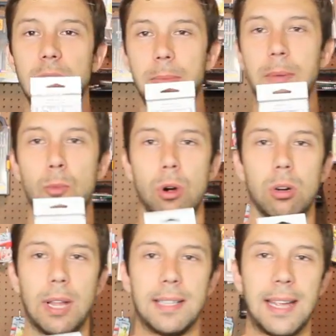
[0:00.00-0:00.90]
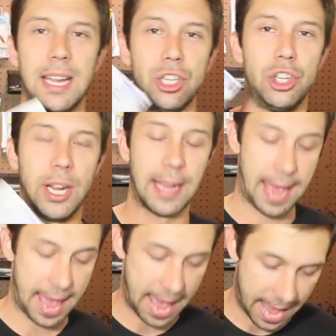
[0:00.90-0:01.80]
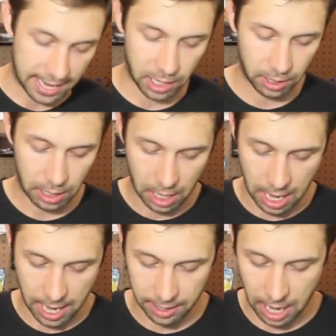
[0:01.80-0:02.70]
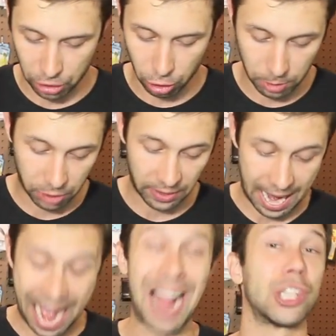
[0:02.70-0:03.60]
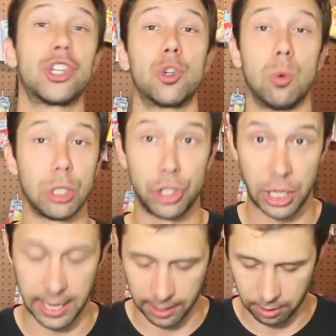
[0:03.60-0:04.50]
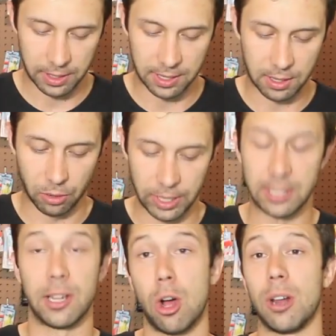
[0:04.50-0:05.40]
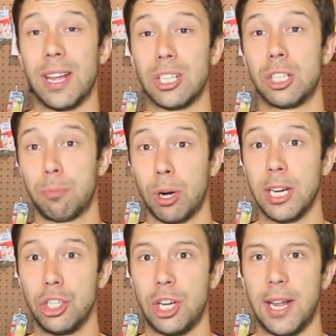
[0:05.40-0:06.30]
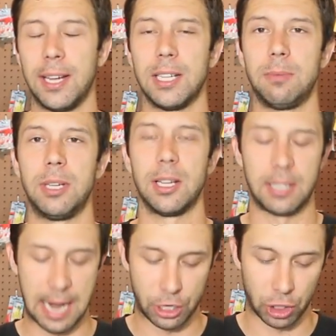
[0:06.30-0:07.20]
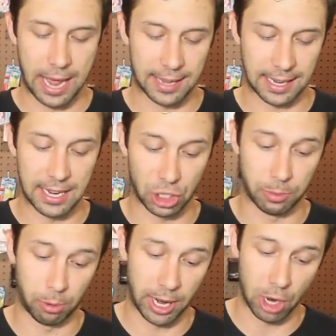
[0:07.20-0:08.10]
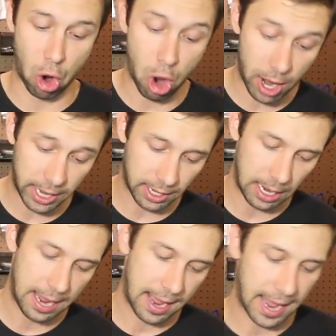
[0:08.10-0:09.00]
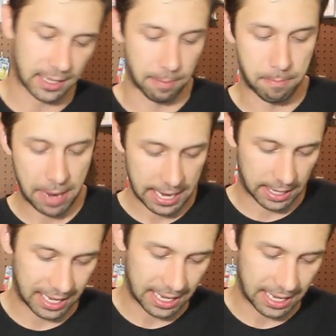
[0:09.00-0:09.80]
going to be more or less a jig head, not so much of an actual jig. This is the reason they call it a spring jig is because it actually has a spring on it as a bait